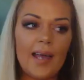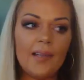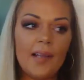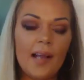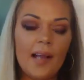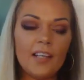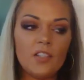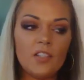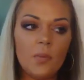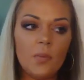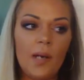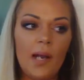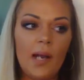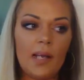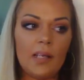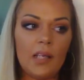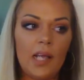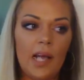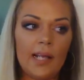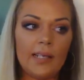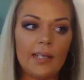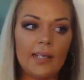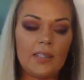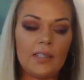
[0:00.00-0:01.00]
and that's what I
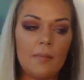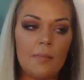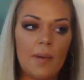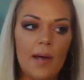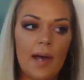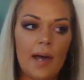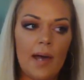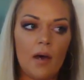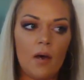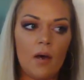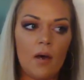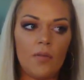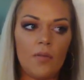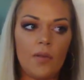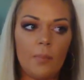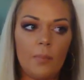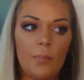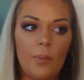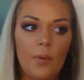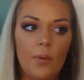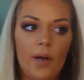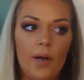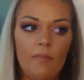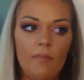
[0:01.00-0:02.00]
liked about
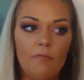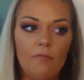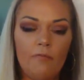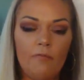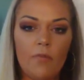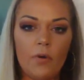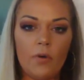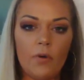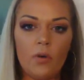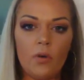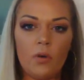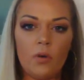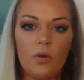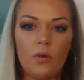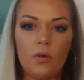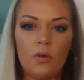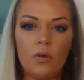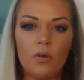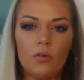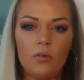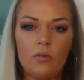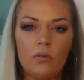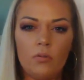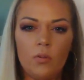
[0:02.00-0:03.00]
the
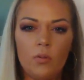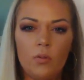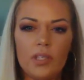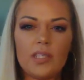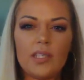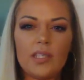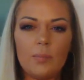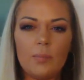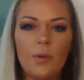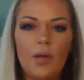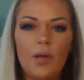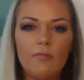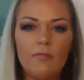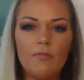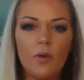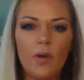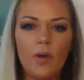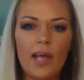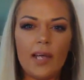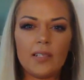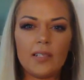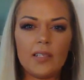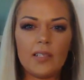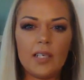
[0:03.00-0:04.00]
printful. What is it?
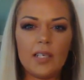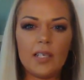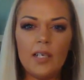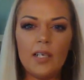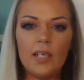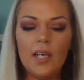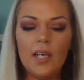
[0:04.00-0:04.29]
Printful Etsy.